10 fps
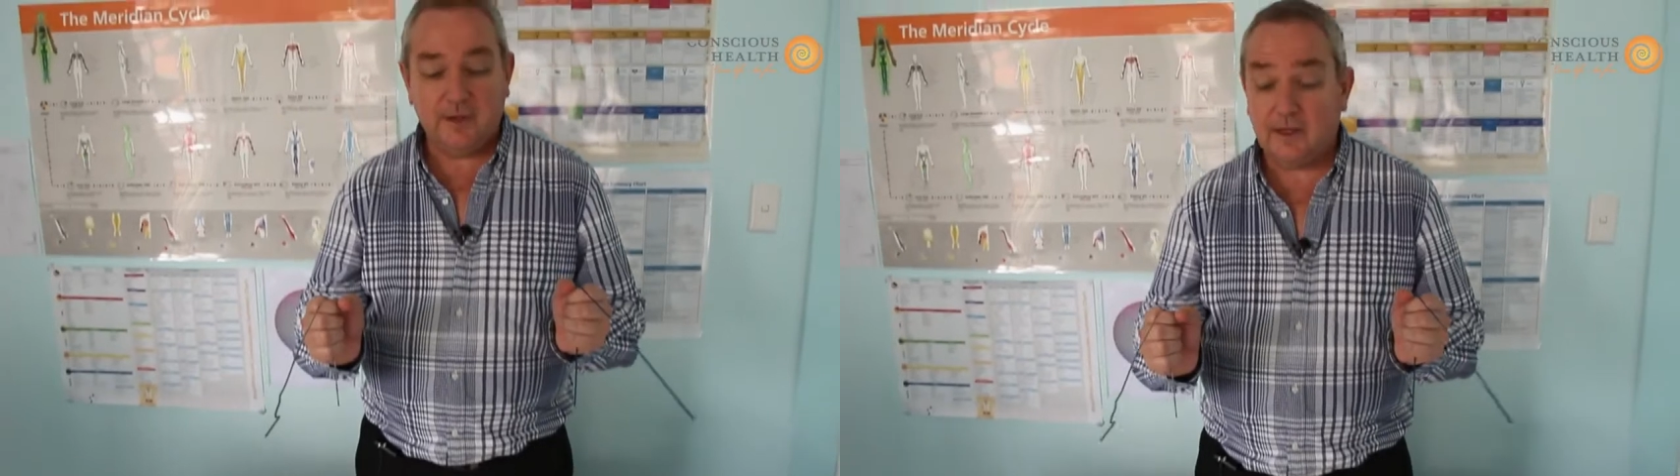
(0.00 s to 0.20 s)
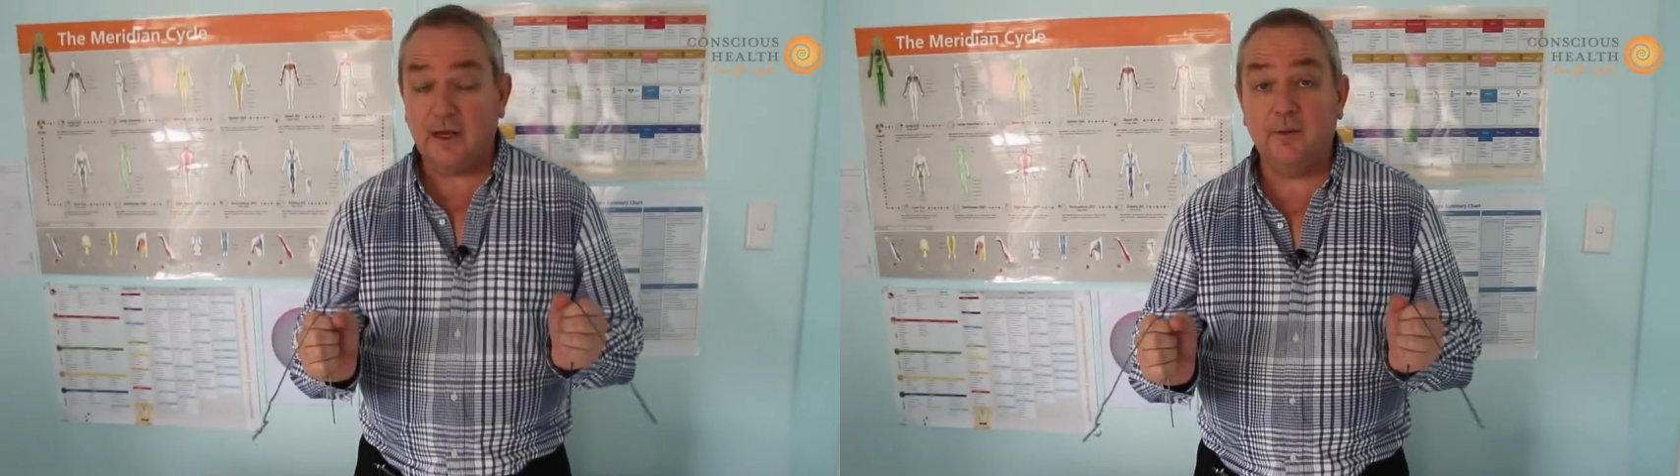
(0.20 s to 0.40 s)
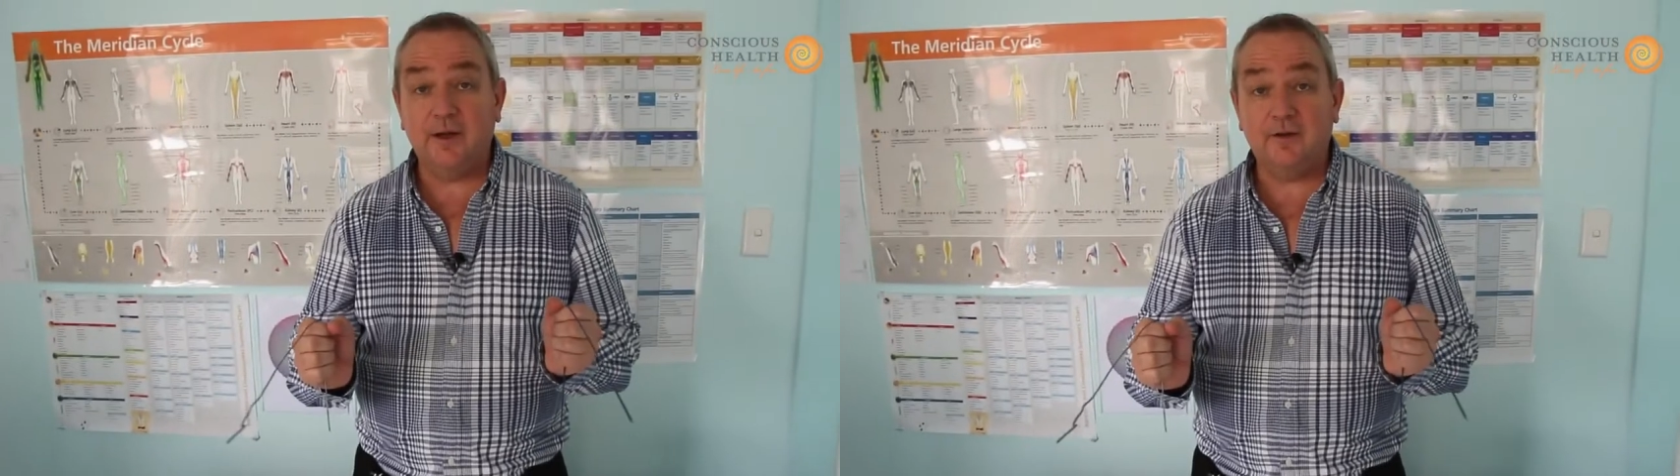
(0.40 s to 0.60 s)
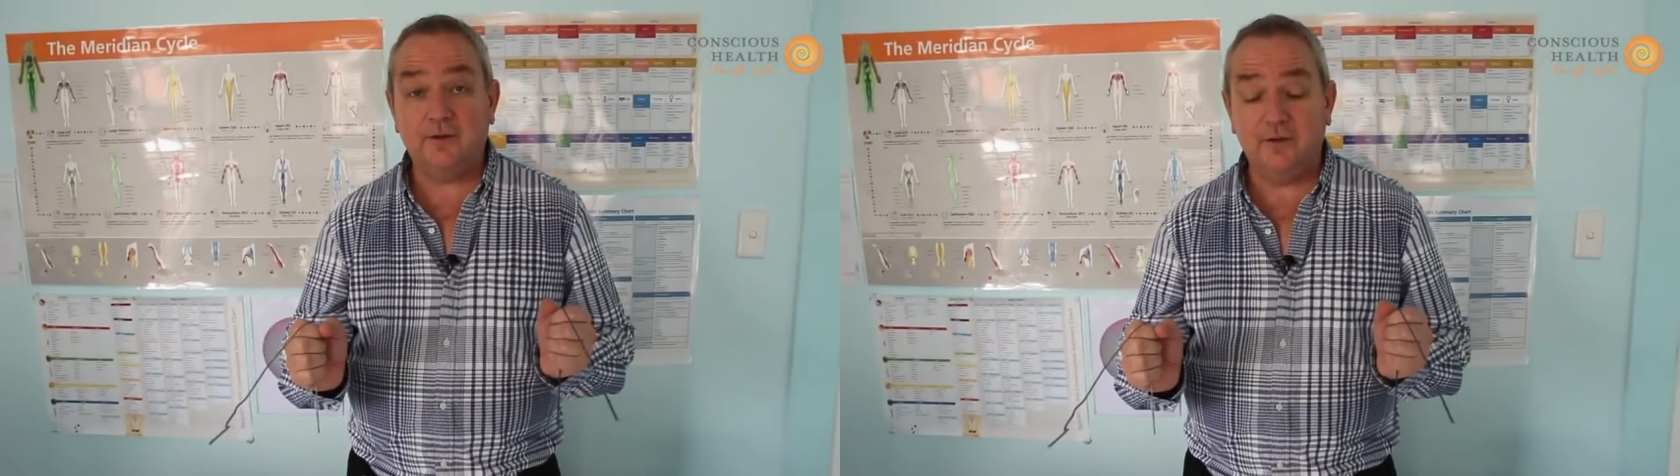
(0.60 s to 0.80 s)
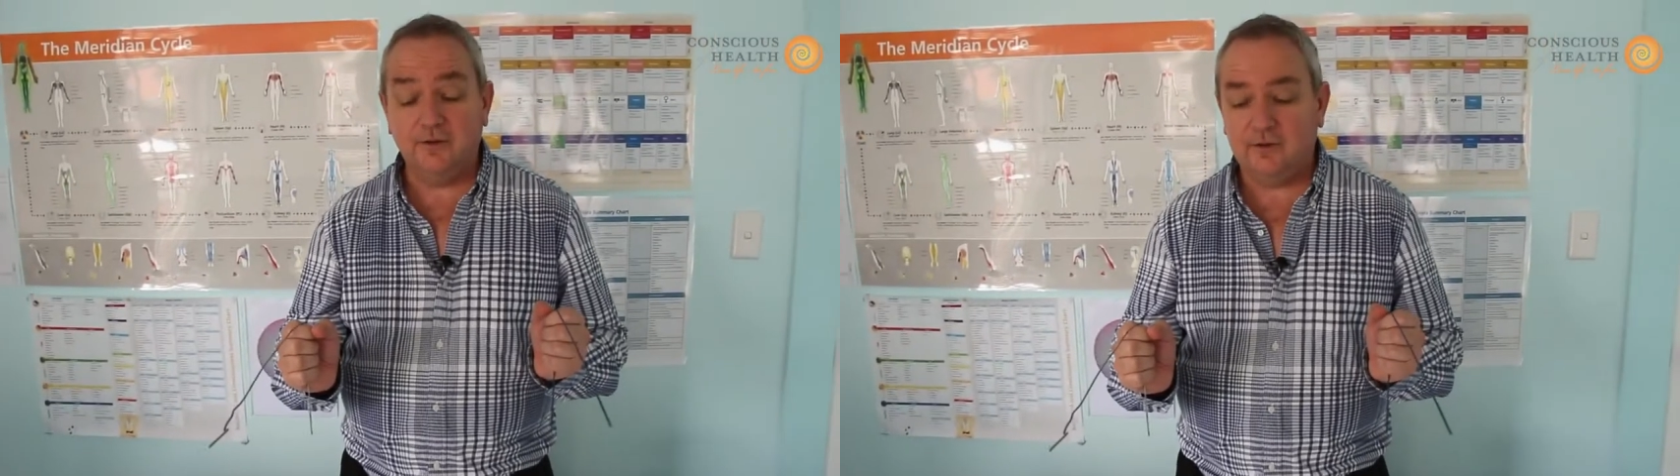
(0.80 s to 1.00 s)
about how we
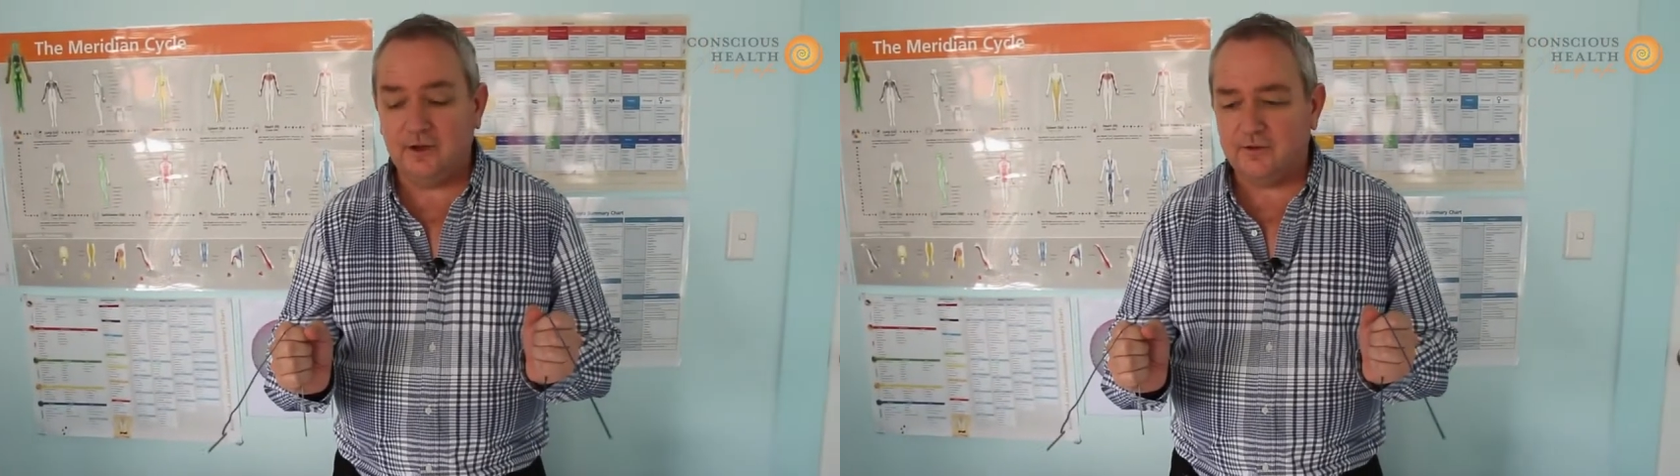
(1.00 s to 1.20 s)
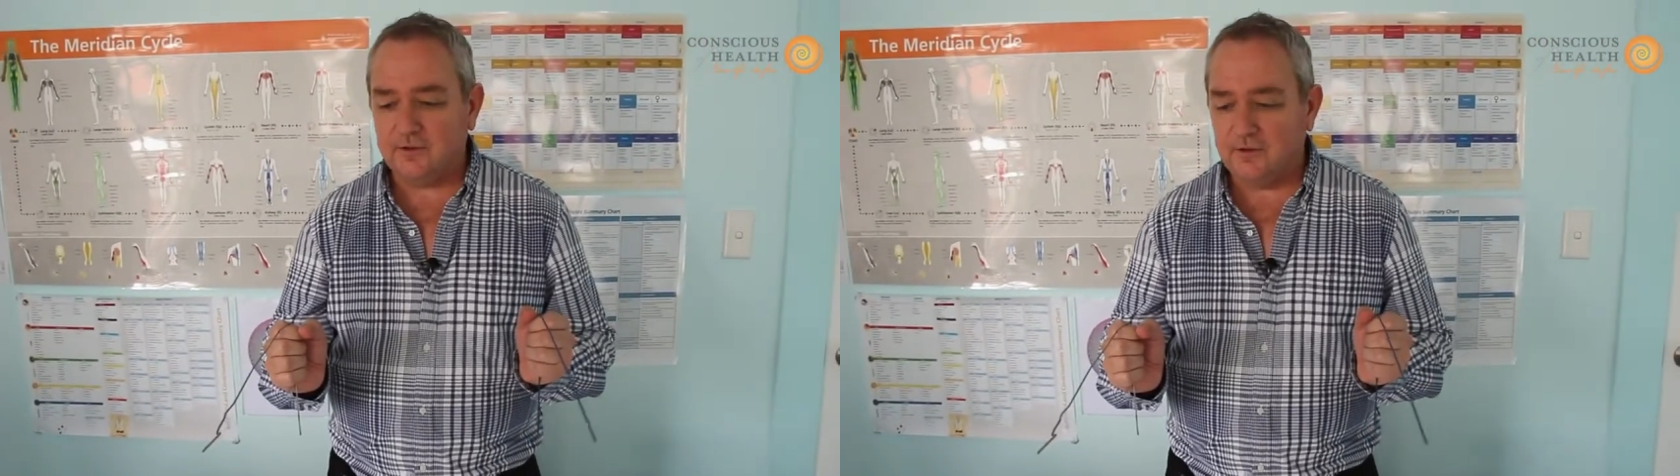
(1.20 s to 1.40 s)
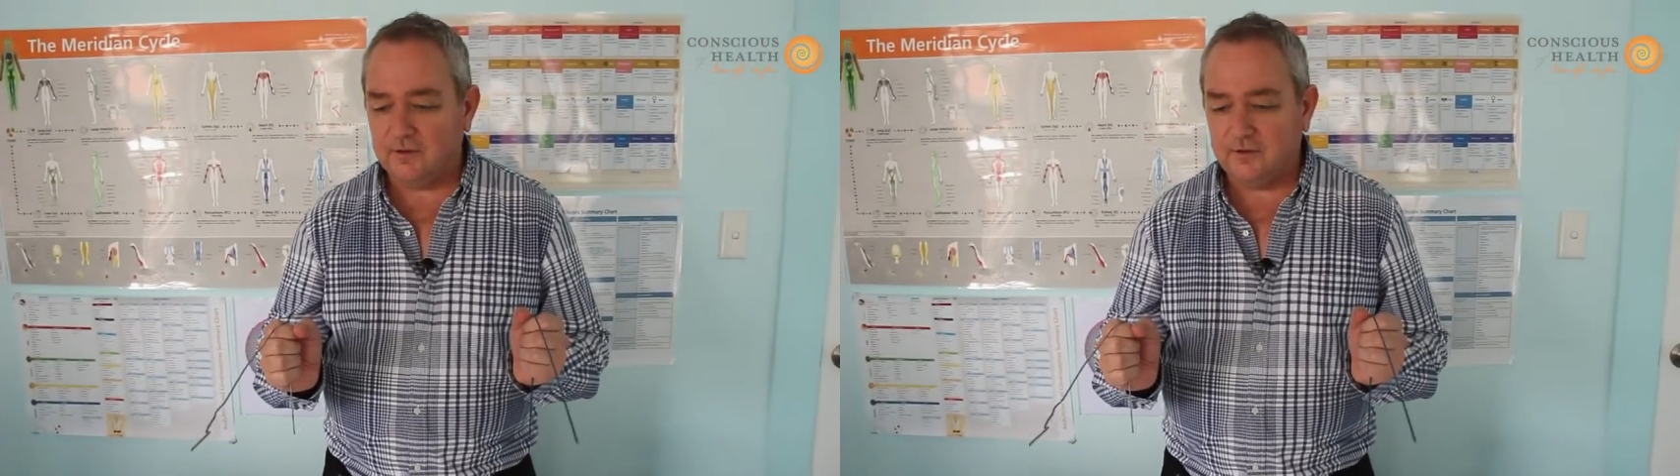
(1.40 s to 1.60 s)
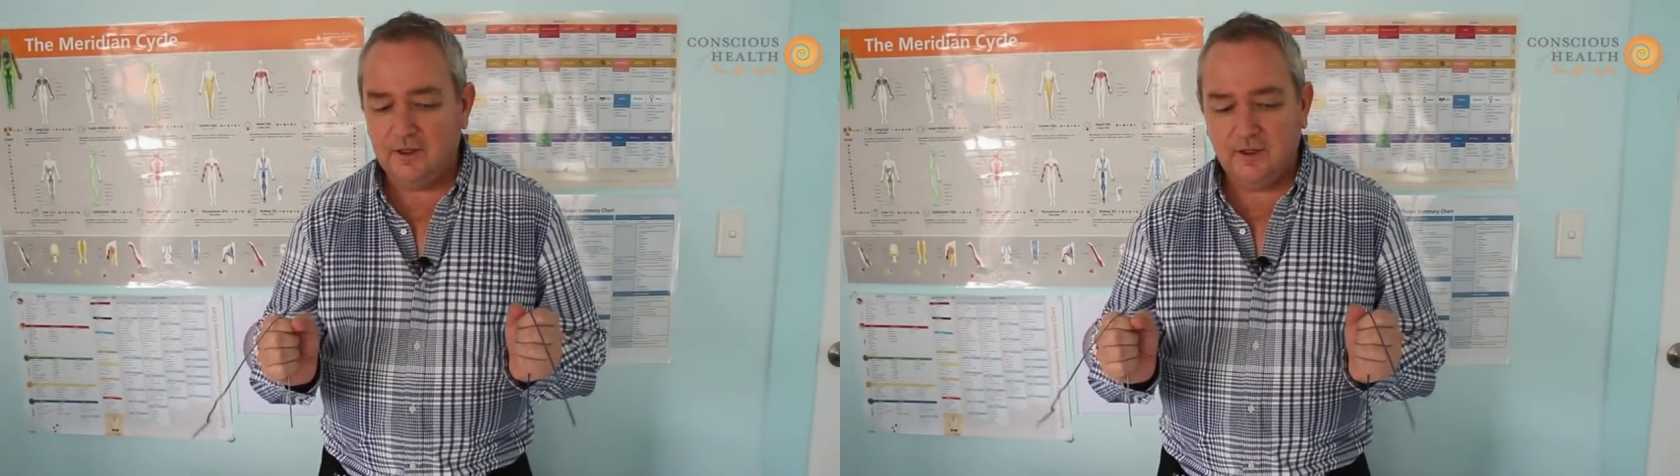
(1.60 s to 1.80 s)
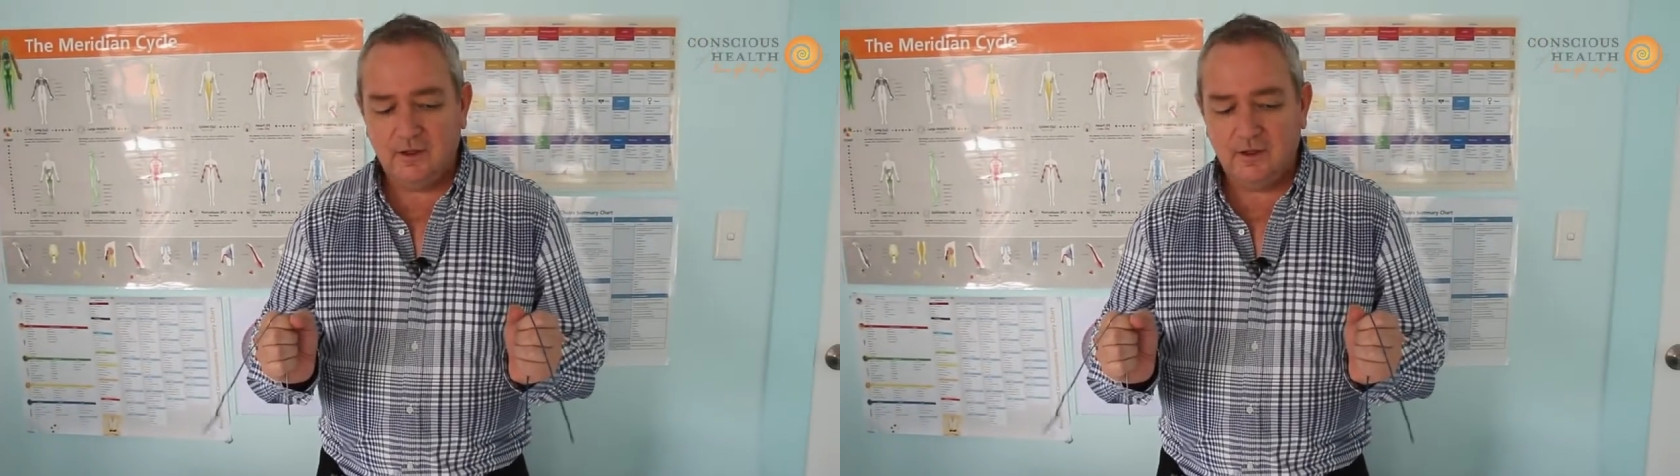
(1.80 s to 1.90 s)
actually use dowsing rods.